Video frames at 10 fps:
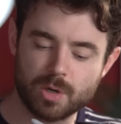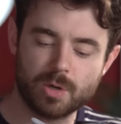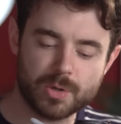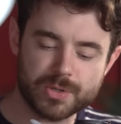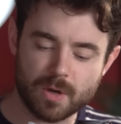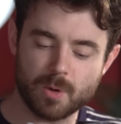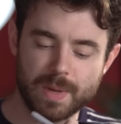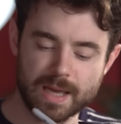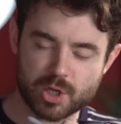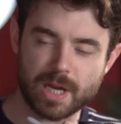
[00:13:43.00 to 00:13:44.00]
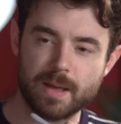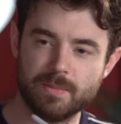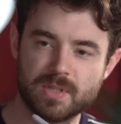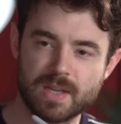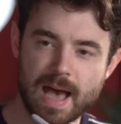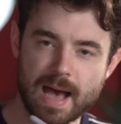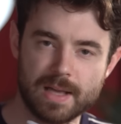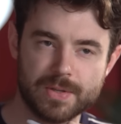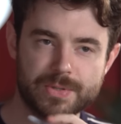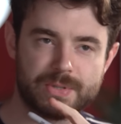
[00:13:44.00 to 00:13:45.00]
could also be ashamed
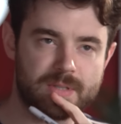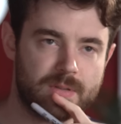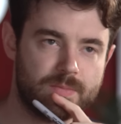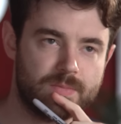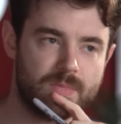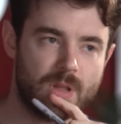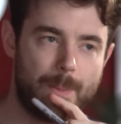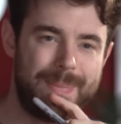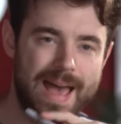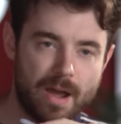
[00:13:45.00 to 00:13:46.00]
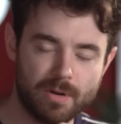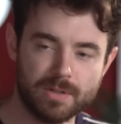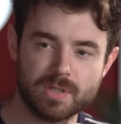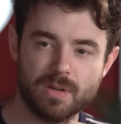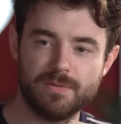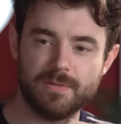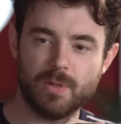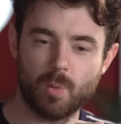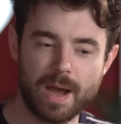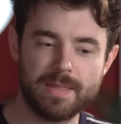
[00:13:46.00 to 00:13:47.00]
as a parent of
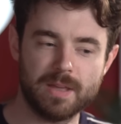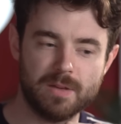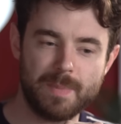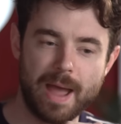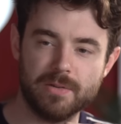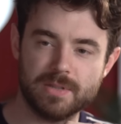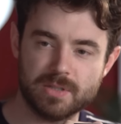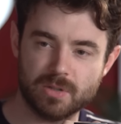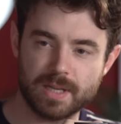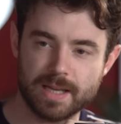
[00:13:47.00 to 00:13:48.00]
the way that you've parented your